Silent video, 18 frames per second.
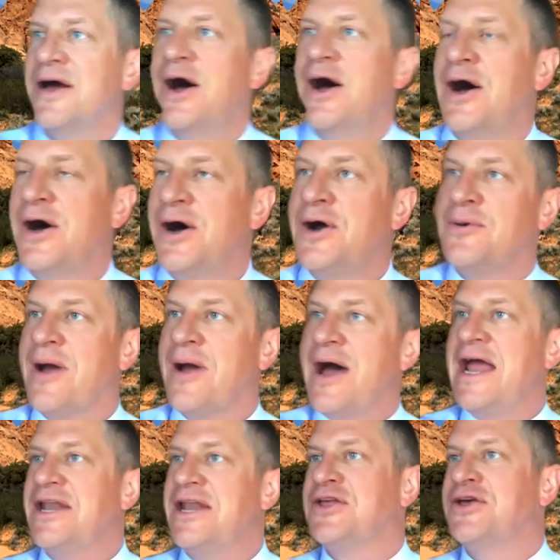All
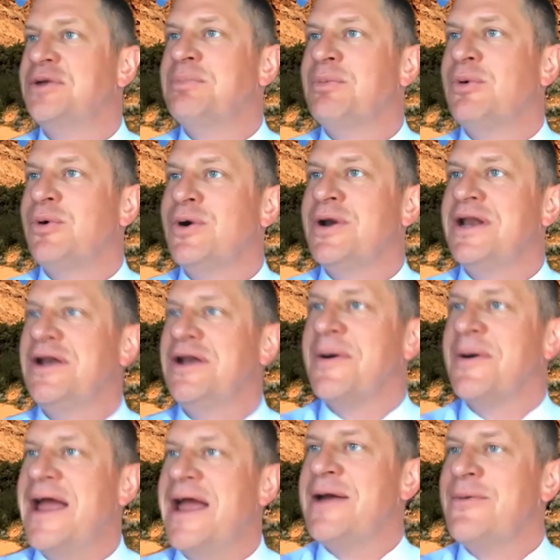right. Good morning. All
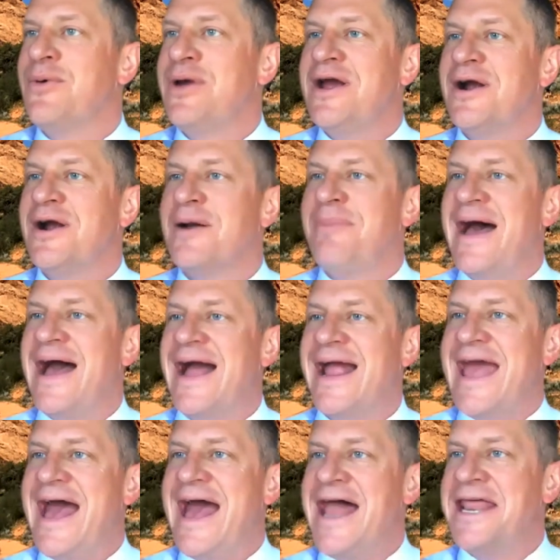right. We are
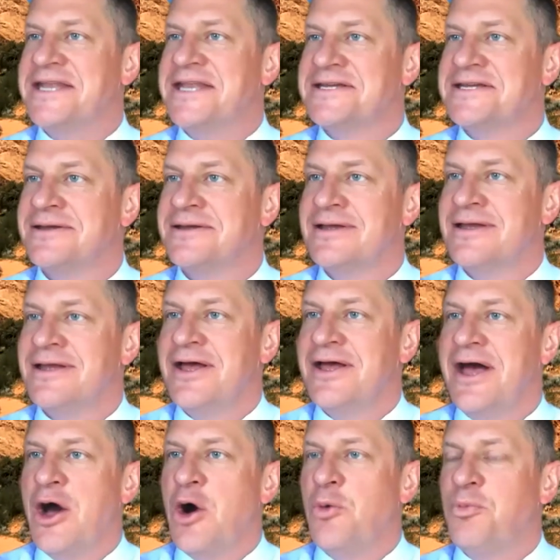back at it.
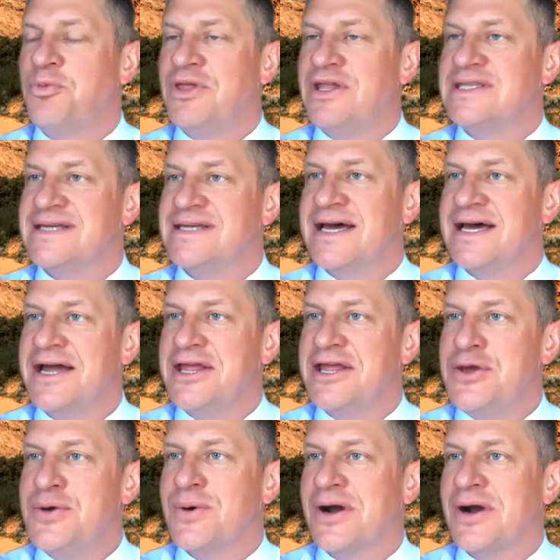Hope that uh,
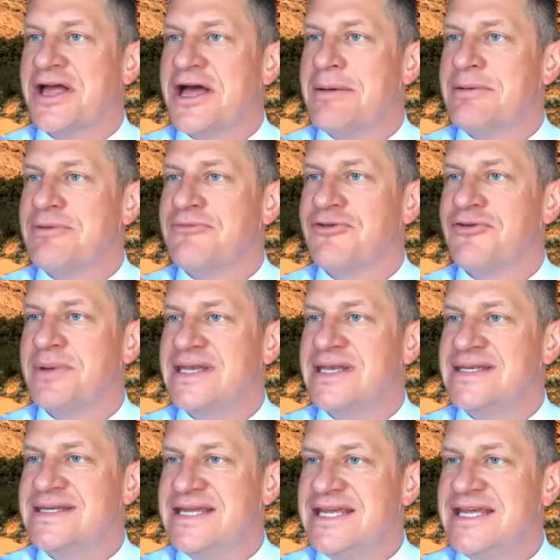you are coming from a
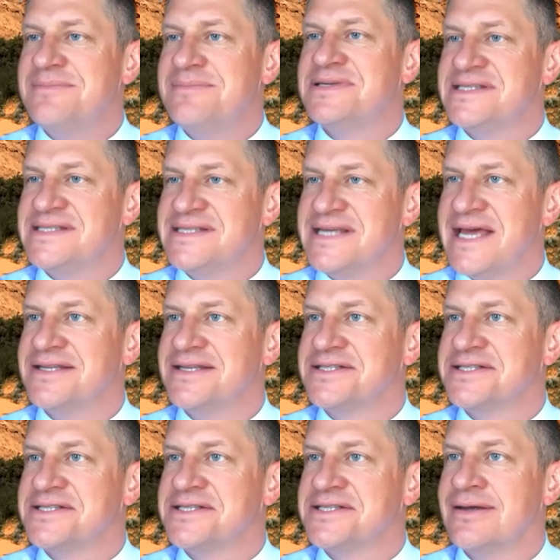deep
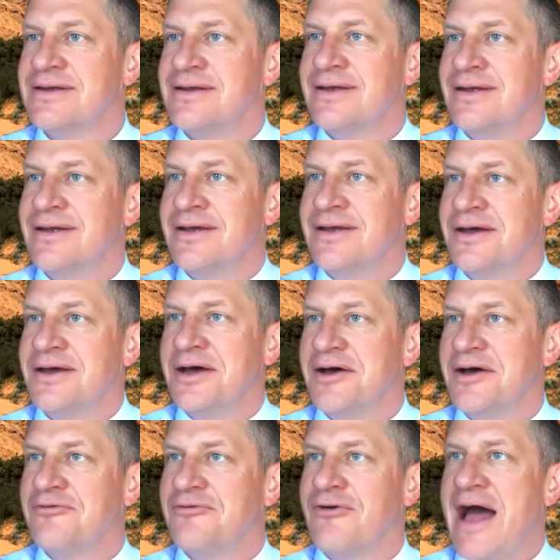sense
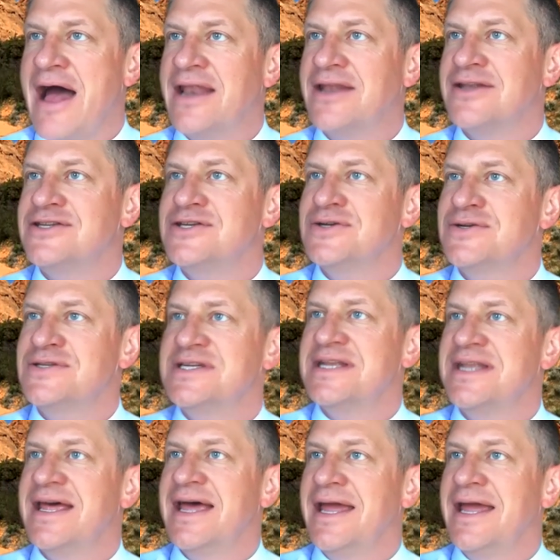of gratitude
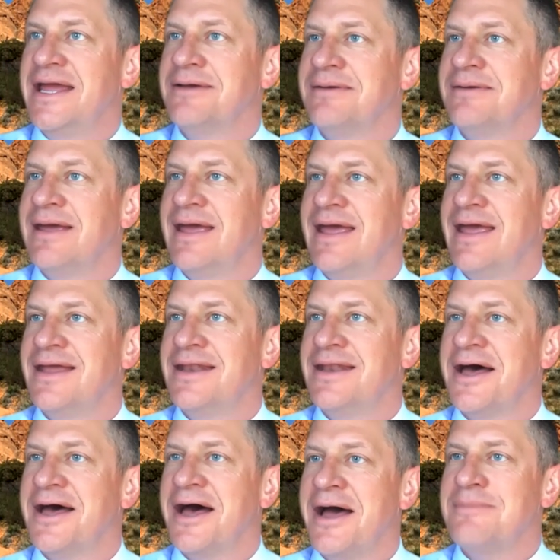today. And
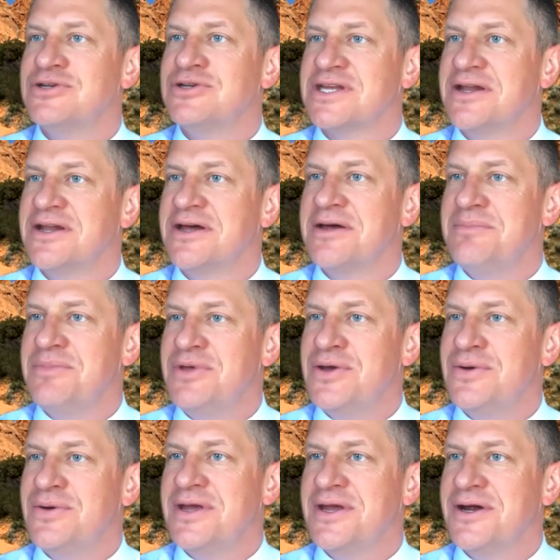uh, I'm just going to
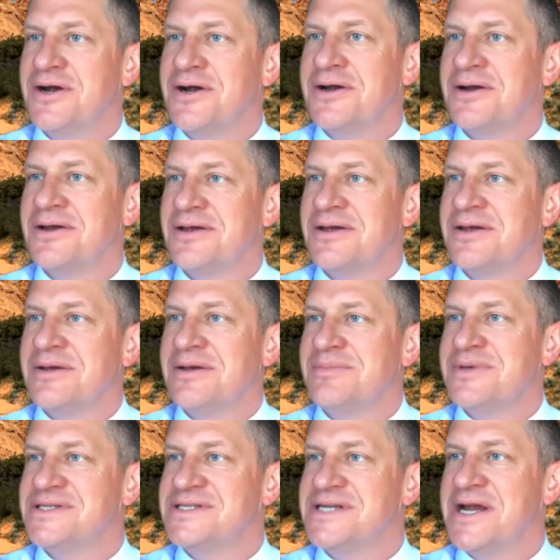unmute here,
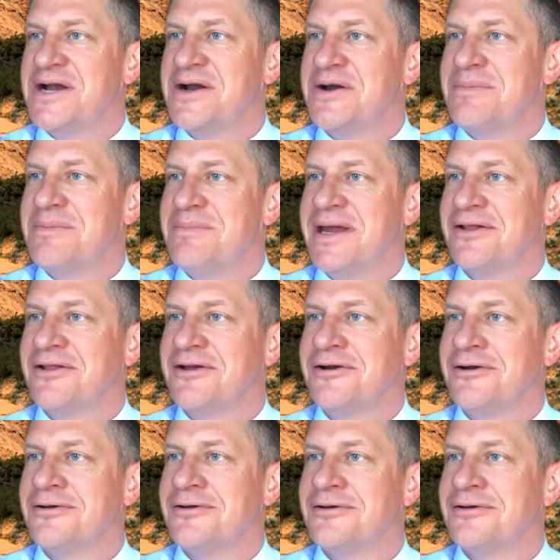Miss Erin Mehler.